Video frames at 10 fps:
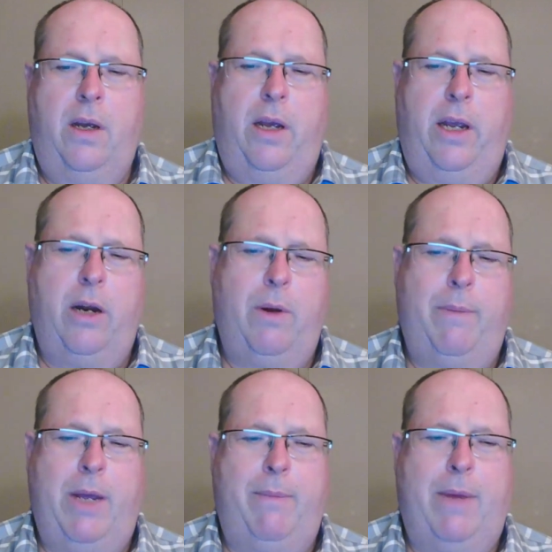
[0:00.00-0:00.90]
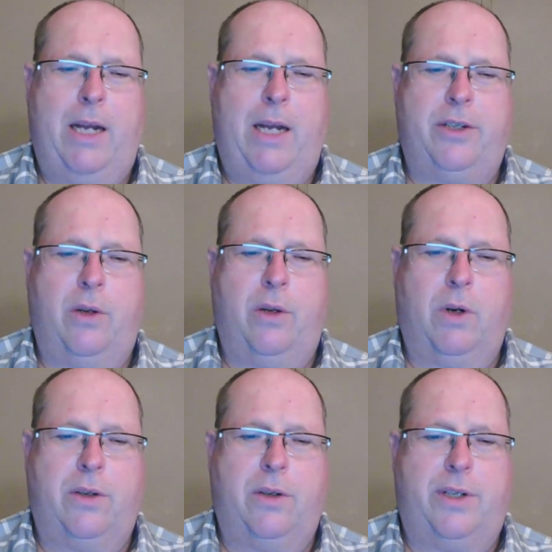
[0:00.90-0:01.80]
Here we may imagine the
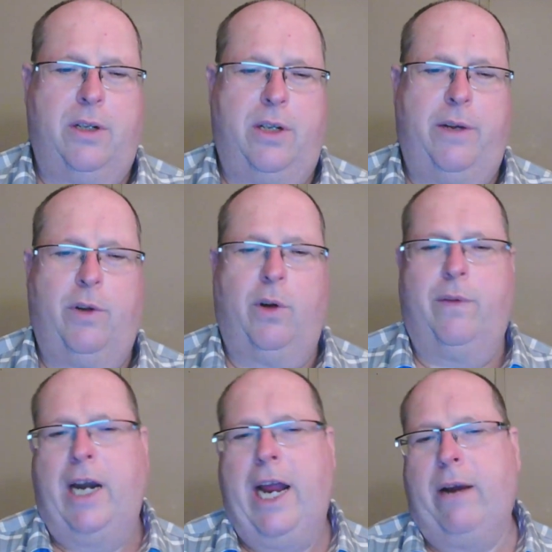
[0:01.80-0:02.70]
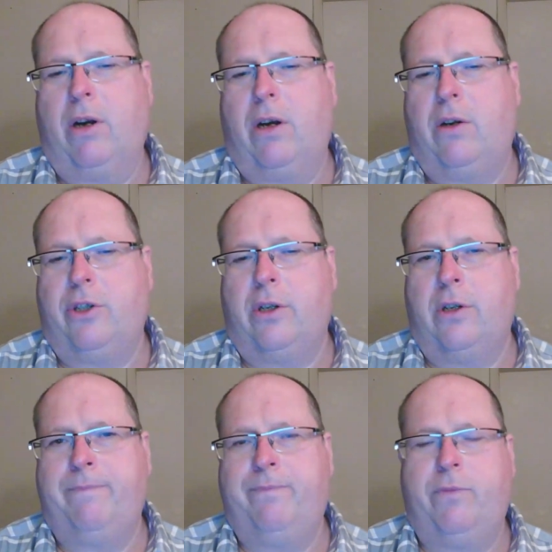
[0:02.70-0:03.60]
workers still left over in
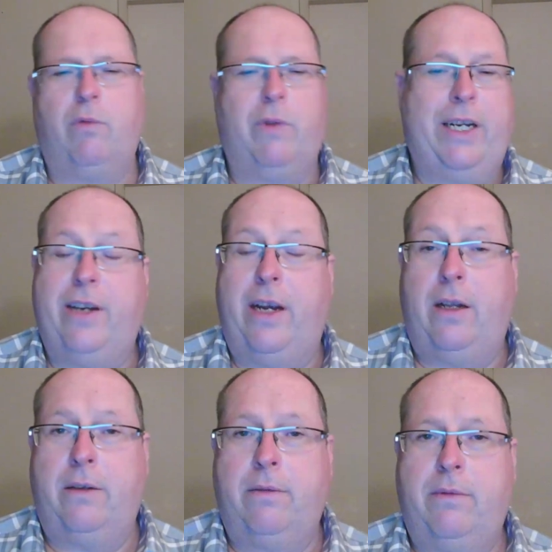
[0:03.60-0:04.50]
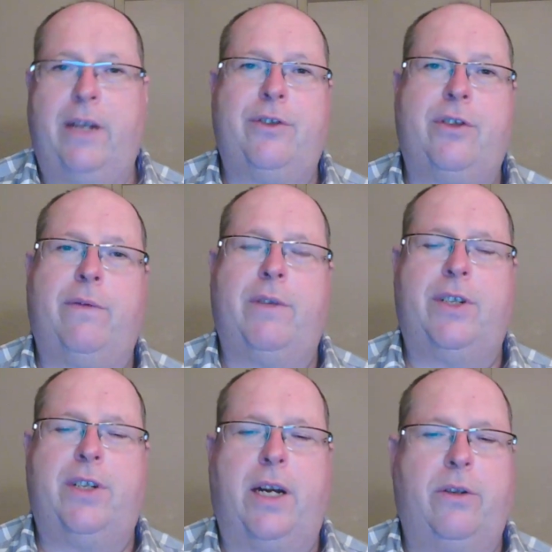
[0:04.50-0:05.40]
agriculture, retailing, and
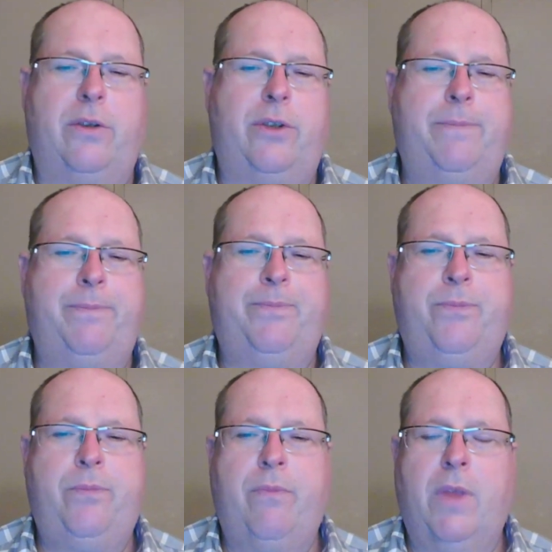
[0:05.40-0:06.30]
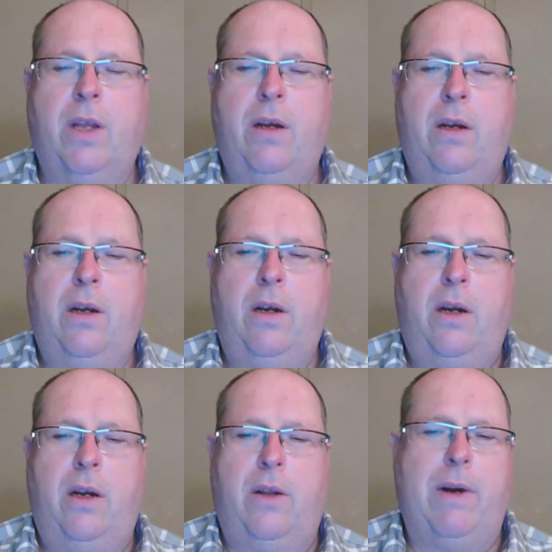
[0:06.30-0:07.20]
service sectors.
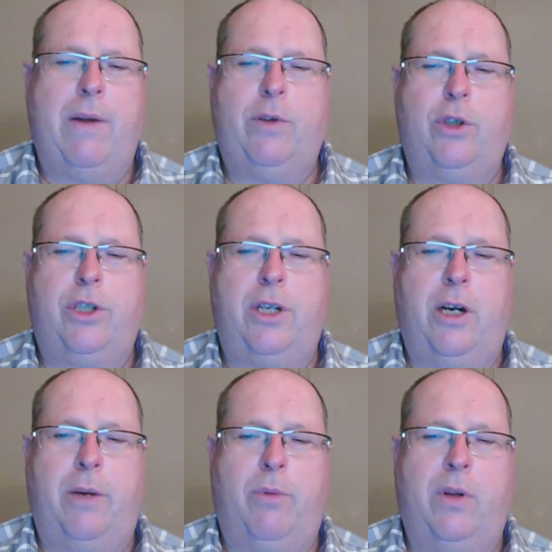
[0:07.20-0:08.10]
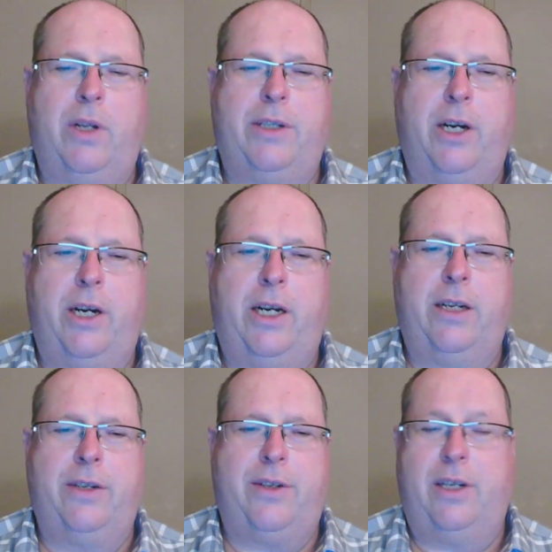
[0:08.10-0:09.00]
The revolutionary proletariat
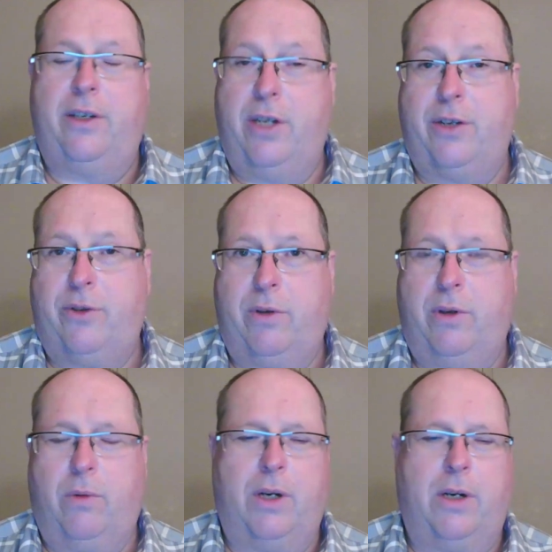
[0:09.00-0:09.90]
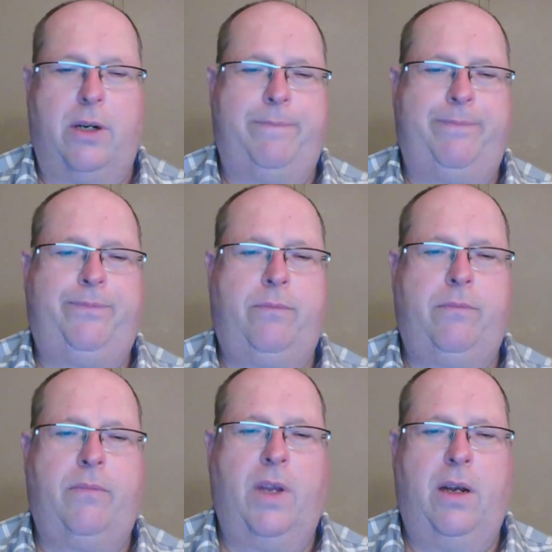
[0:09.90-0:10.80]
is the industrial worker.
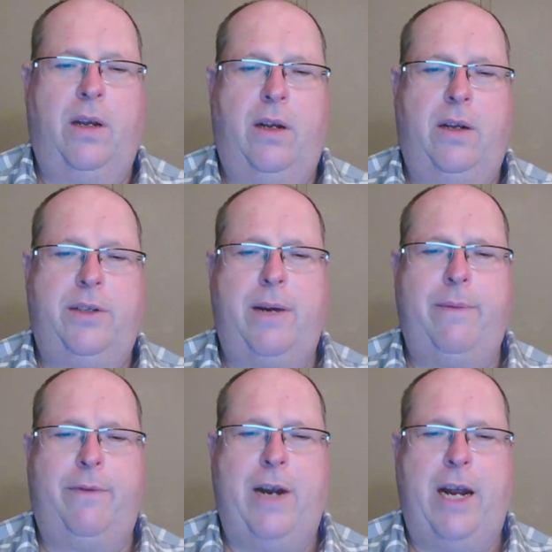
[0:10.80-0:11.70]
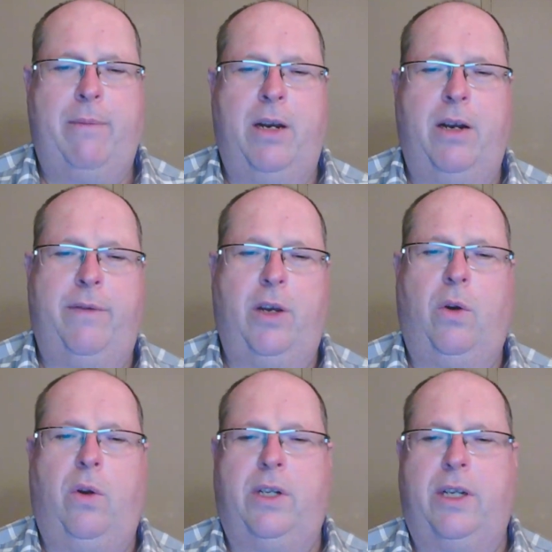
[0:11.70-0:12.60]
Some fragment of the
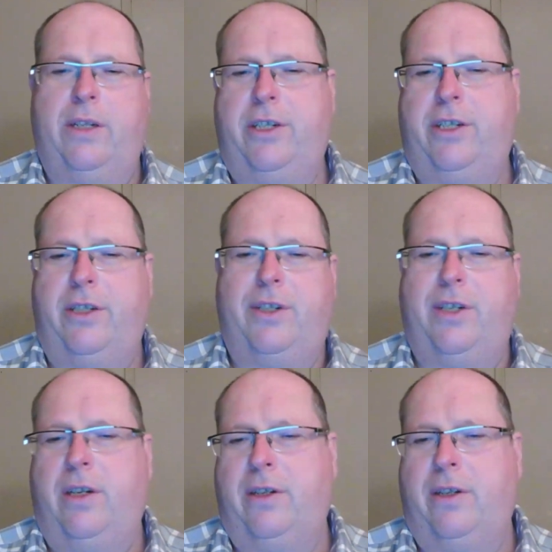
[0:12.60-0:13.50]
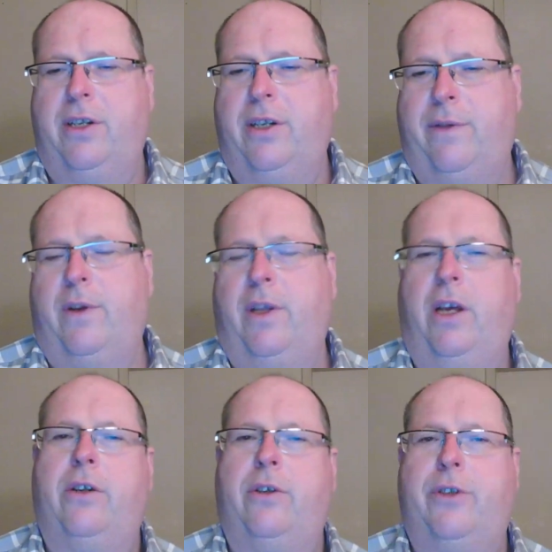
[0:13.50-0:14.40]
old conditions still exists for the
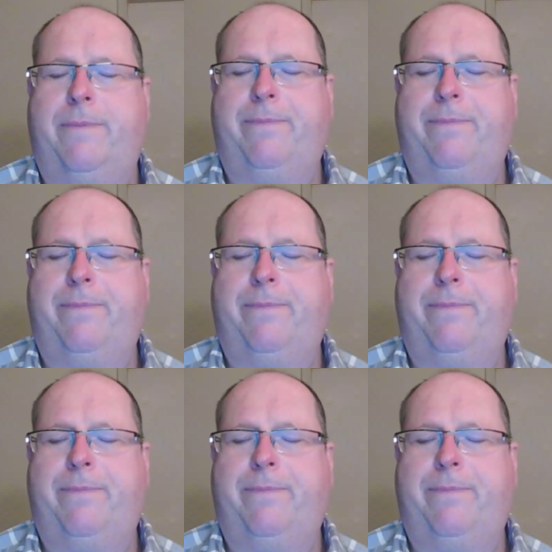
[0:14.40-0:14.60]
others.